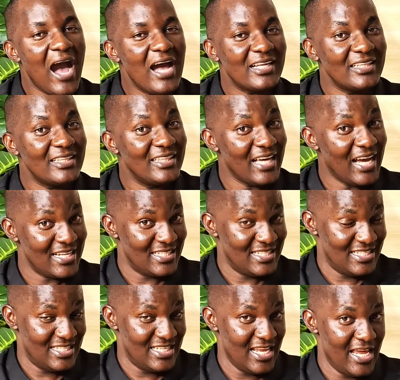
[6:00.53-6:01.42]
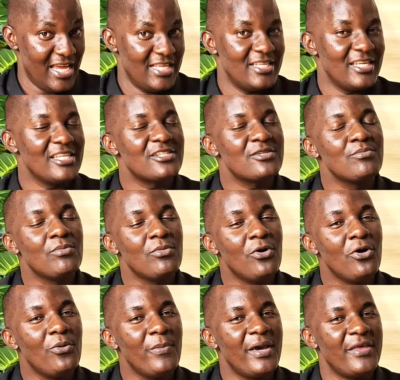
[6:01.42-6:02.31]
at that stage is
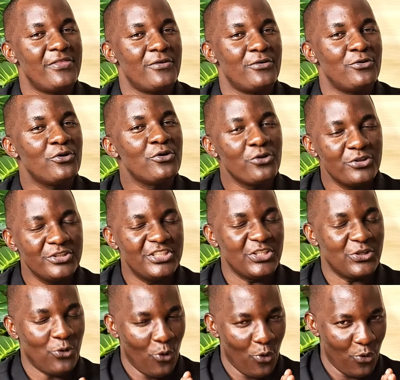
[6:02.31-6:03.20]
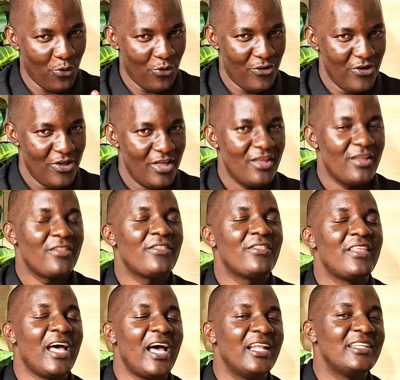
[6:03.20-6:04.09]
more methodological
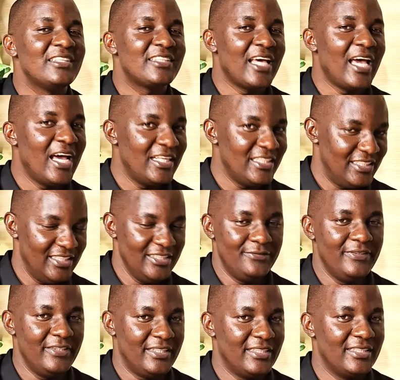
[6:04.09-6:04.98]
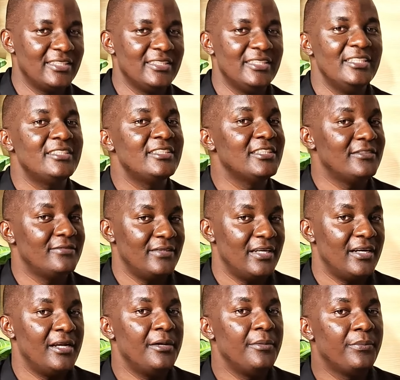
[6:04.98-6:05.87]
than scientific. This is
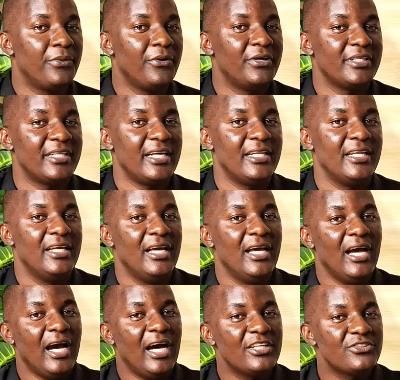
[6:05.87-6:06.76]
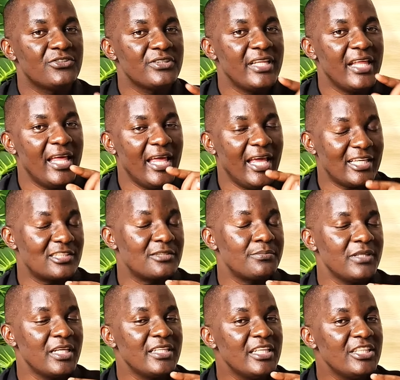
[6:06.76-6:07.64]
very important. And so the
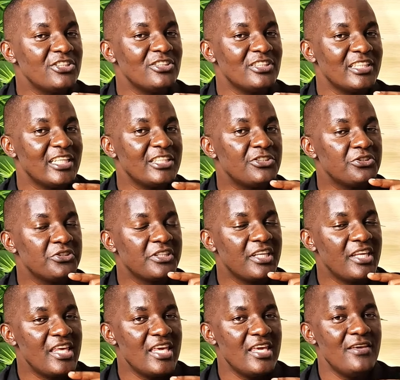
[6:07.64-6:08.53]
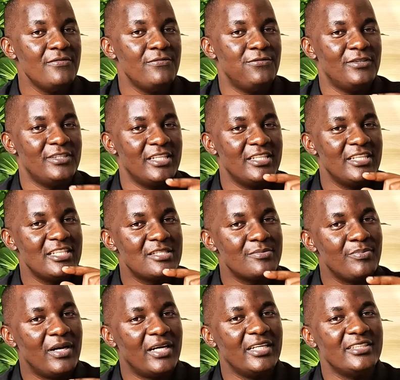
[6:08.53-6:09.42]
explanation that you give for the
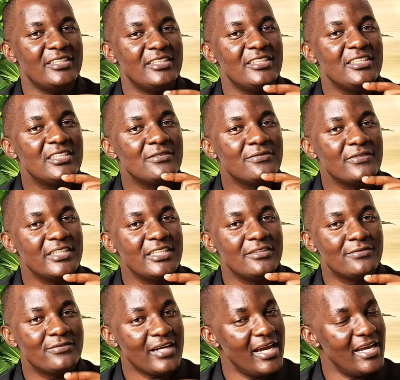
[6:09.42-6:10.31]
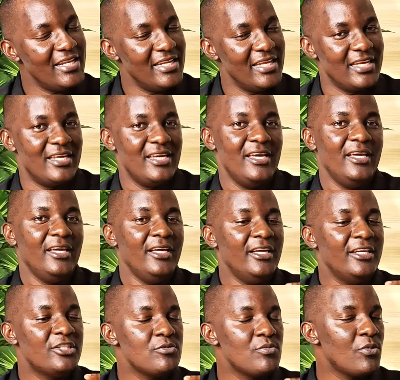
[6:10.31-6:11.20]
disparities in finding
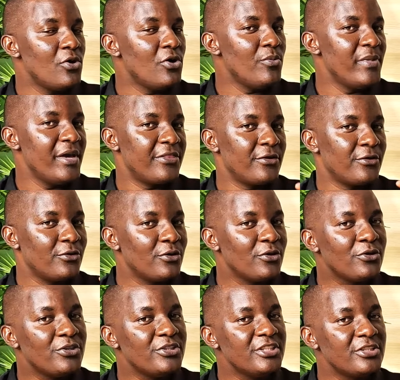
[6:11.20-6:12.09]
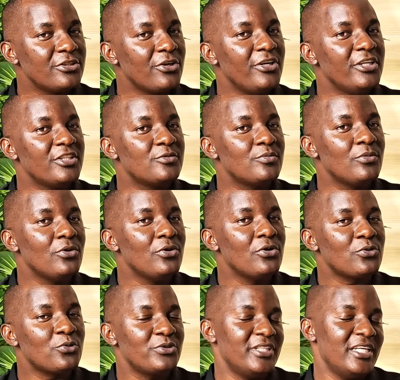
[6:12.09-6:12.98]
is more methodological, is
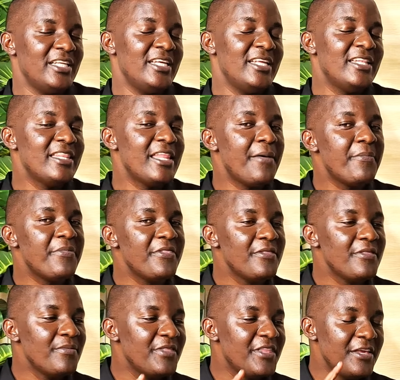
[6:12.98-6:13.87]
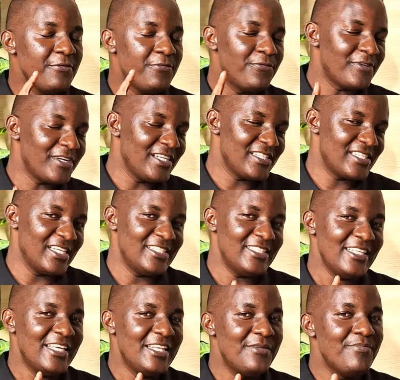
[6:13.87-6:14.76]
more rooted in the
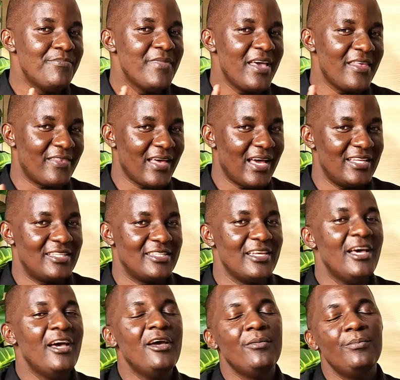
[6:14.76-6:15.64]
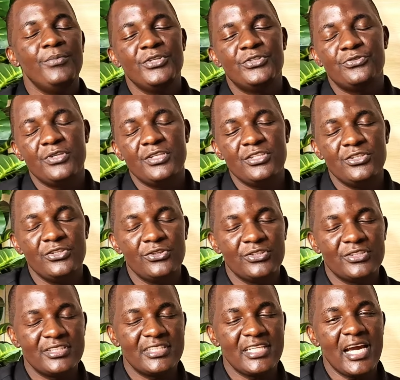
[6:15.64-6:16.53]
differences in methods between
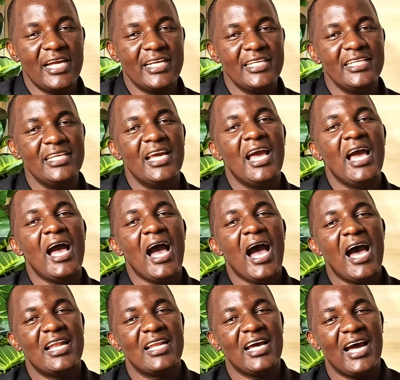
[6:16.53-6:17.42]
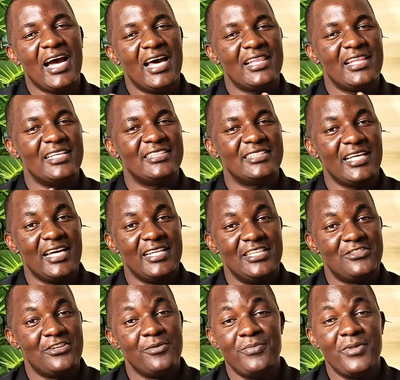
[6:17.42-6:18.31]
your study and other
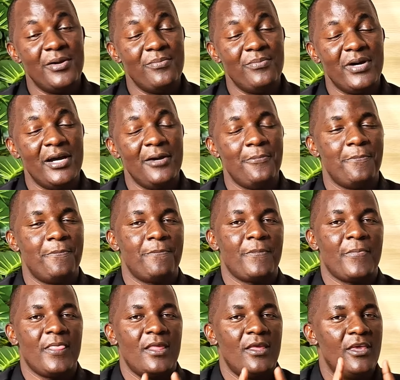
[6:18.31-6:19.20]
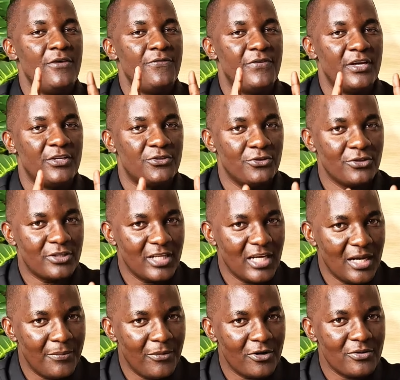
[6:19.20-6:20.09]
studies. Remember, if you're
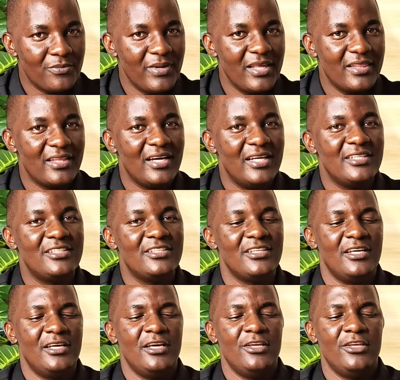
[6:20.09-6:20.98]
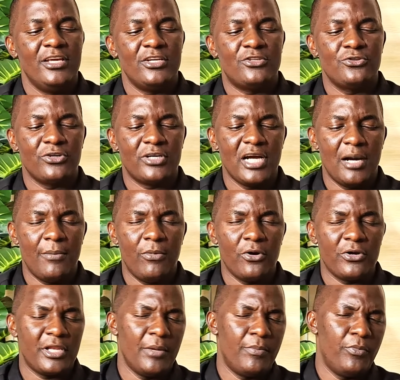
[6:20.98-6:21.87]
talking about methods, you're talking
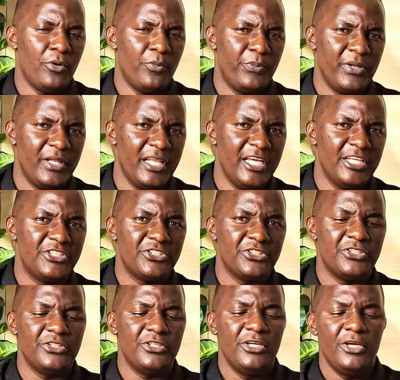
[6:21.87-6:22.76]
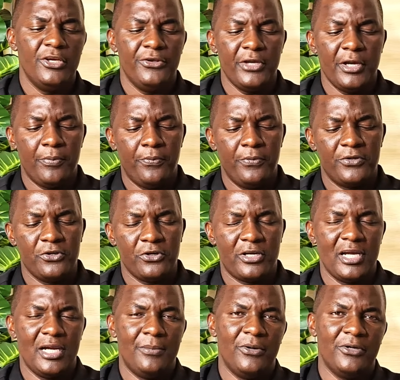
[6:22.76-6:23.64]
about the population, you're
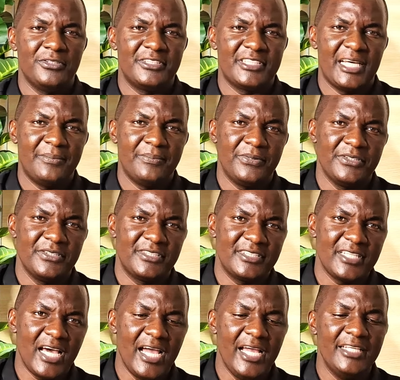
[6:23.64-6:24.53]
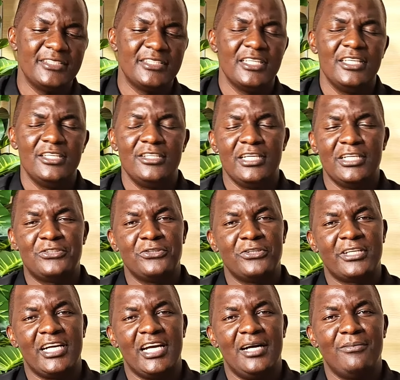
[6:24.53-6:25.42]
talking about sample size, you're
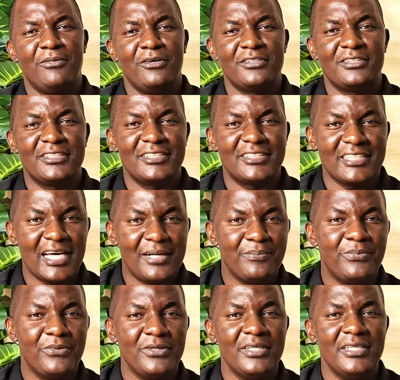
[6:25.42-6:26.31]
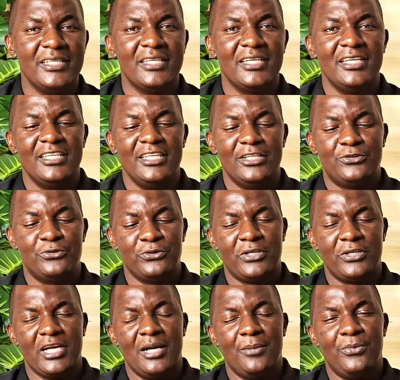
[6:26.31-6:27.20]
talking about sampling, you're
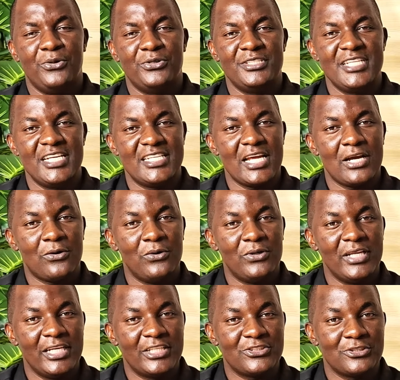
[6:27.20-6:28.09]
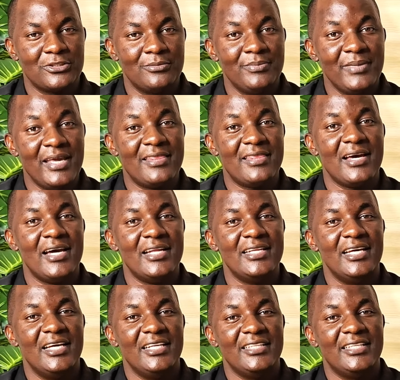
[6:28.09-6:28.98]
talking about data collection
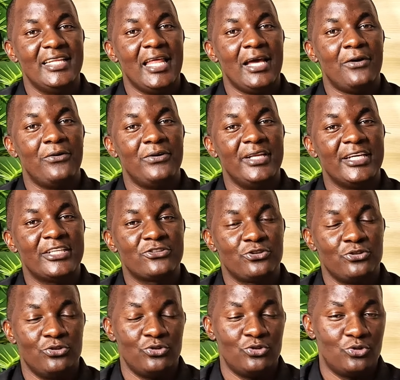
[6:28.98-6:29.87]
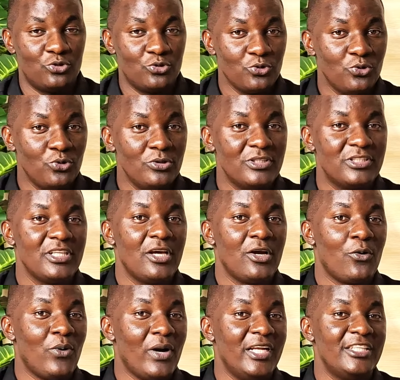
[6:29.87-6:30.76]
method, data collection tools,
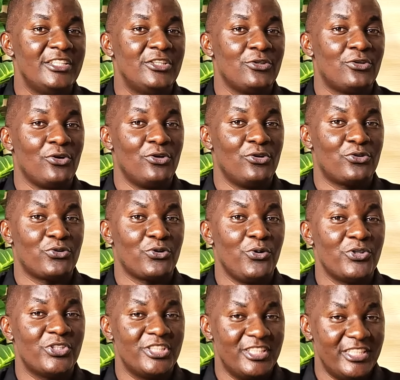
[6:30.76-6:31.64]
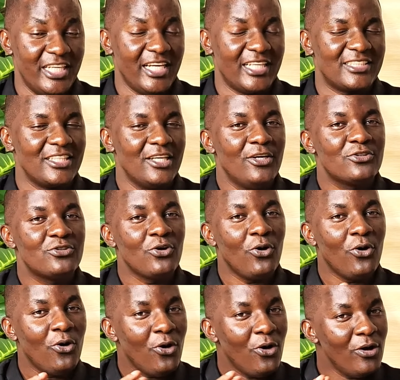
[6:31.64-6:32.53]
quality control checks.
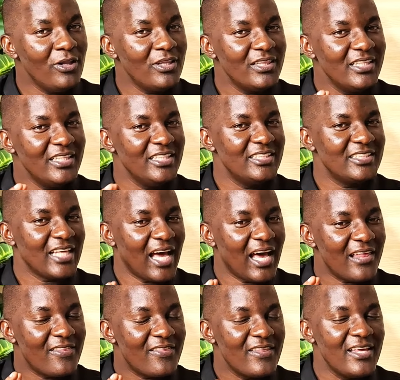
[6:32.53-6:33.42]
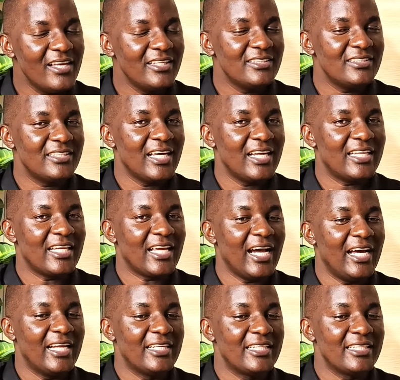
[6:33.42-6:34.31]
So all these are things that
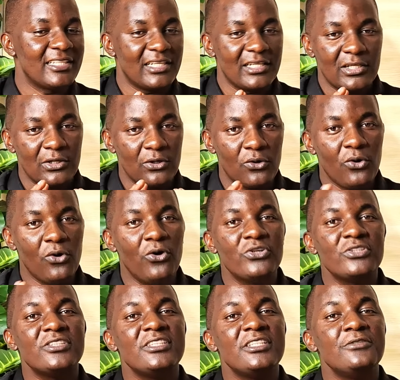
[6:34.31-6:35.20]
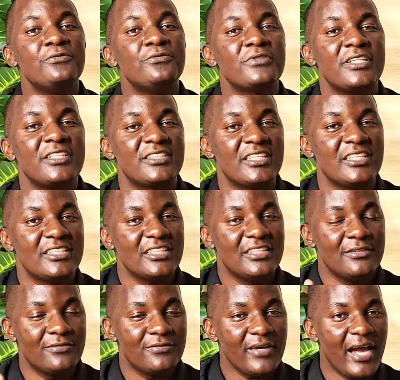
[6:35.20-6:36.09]
can cause differences
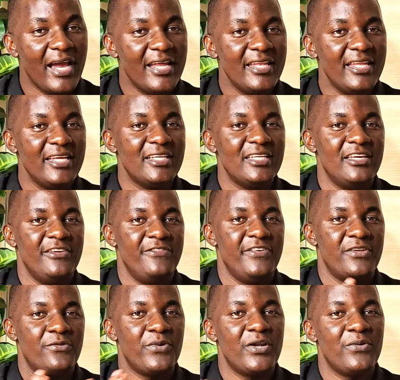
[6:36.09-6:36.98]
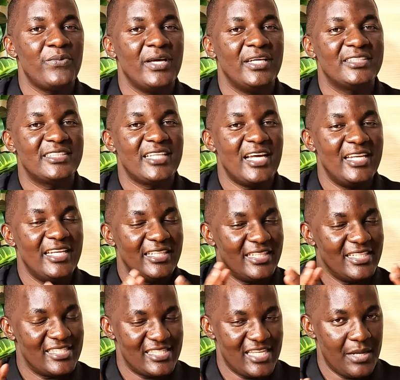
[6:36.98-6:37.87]
in finding even when we are
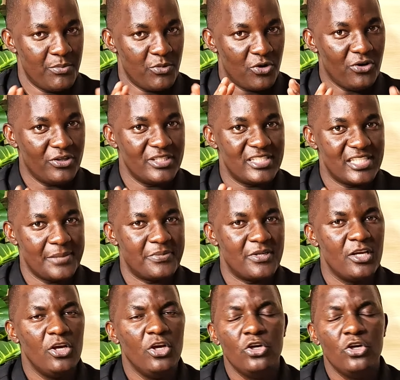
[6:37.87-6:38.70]
studying the same concept.